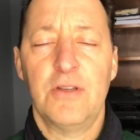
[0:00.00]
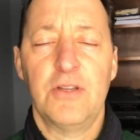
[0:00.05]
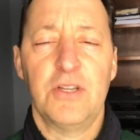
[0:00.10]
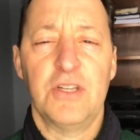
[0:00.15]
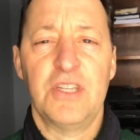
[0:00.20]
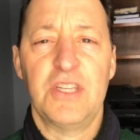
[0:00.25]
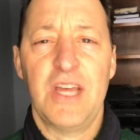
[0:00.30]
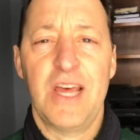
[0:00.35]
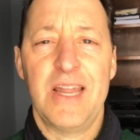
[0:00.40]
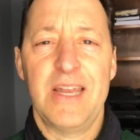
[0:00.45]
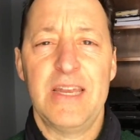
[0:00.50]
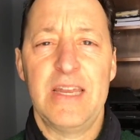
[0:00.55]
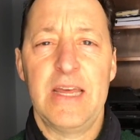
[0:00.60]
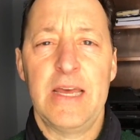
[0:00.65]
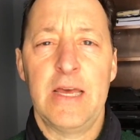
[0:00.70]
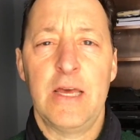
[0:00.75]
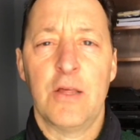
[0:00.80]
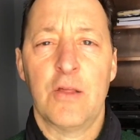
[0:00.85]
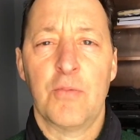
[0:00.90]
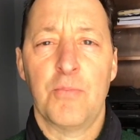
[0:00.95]
to 10
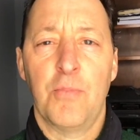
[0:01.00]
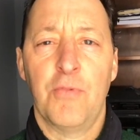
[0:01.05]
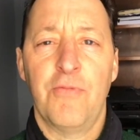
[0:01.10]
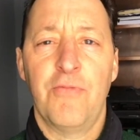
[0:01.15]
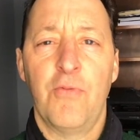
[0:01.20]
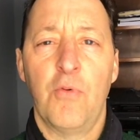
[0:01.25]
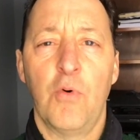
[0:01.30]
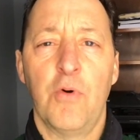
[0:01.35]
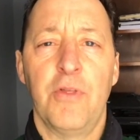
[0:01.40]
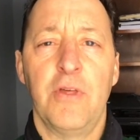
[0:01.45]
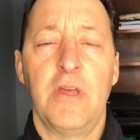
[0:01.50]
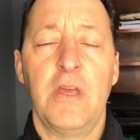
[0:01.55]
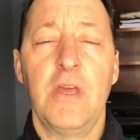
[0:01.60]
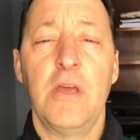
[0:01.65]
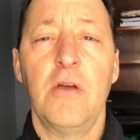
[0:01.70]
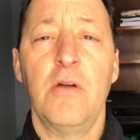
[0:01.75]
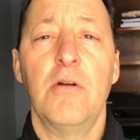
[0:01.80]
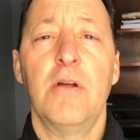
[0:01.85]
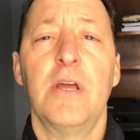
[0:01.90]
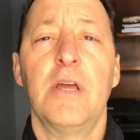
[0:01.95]
days before the
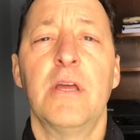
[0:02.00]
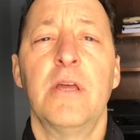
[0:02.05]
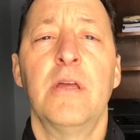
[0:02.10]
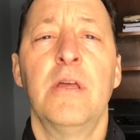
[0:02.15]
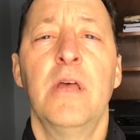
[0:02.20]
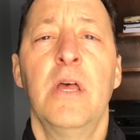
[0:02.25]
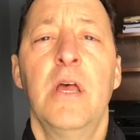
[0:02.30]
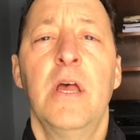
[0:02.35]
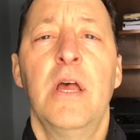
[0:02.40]
hearing